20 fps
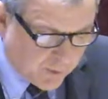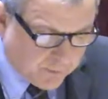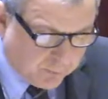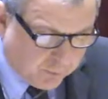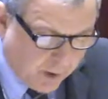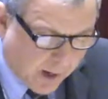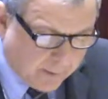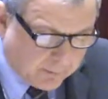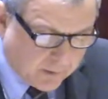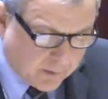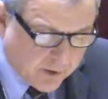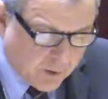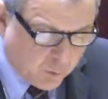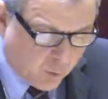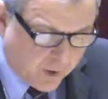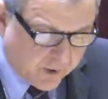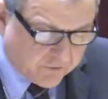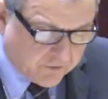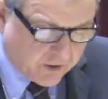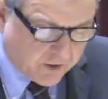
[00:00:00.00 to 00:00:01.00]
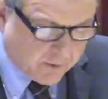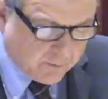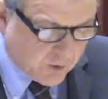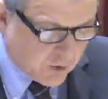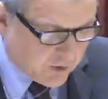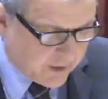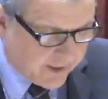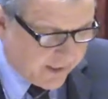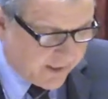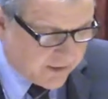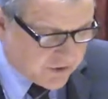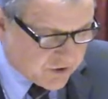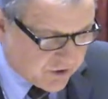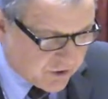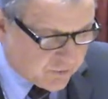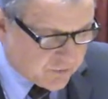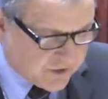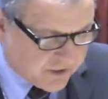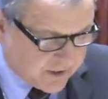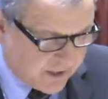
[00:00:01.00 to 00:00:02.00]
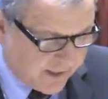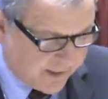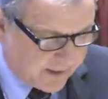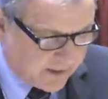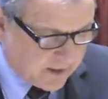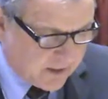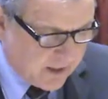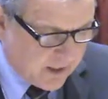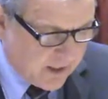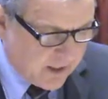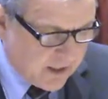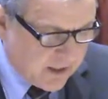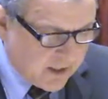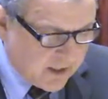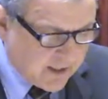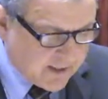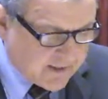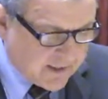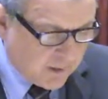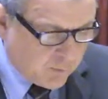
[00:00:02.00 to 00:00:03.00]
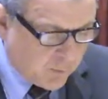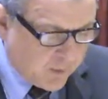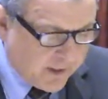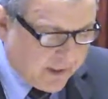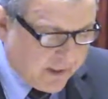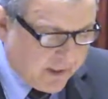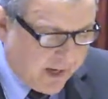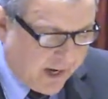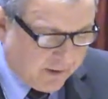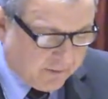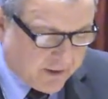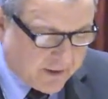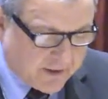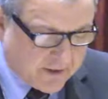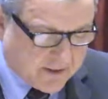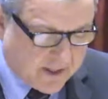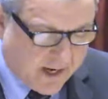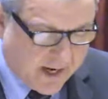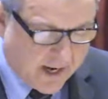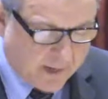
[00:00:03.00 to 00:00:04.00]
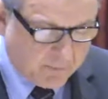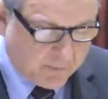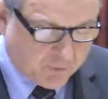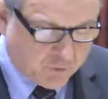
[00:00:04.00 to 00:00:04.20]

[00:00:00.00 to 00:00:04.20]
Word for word: would probably want to communicate to you tonight is that we are in a time